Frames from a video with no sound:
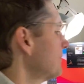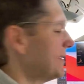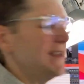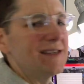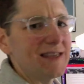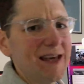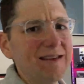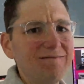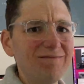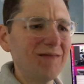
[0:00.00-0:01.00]
piece
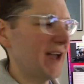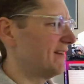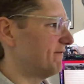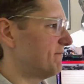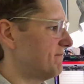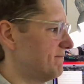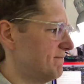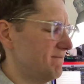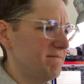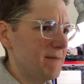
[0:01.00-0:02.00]
that kind of
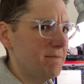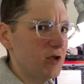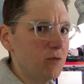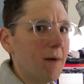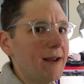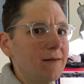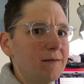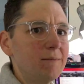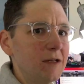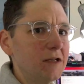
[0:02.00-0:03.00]
you might
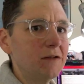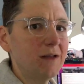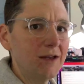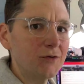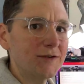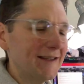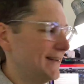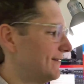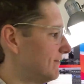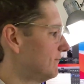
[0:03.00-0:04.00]
be interested
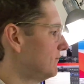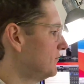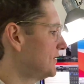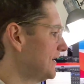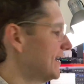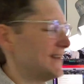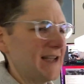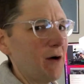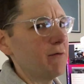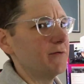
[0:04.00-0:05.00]
in seeing is
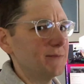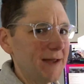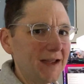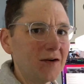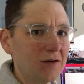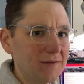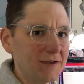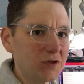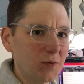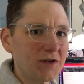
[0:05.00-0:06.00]
how I was making all of
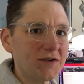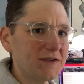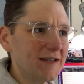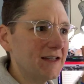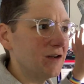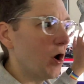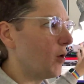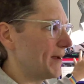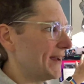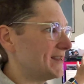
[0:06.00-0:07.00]
these switches in
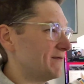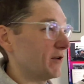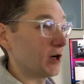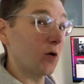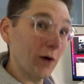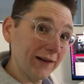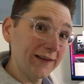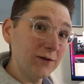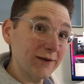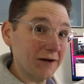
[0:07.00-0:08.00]
OBS very
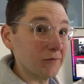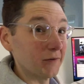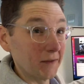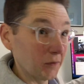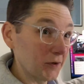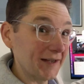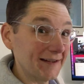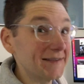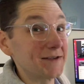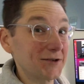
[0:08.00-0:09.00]
quickly without really looking
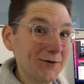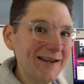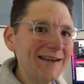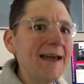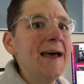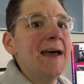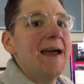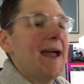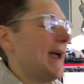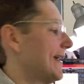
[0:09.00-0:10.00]
at the screen.
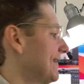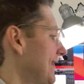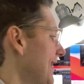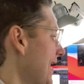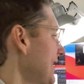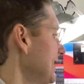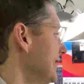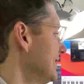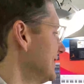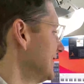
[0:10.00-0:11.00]
And that
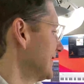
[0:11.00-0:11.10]
is this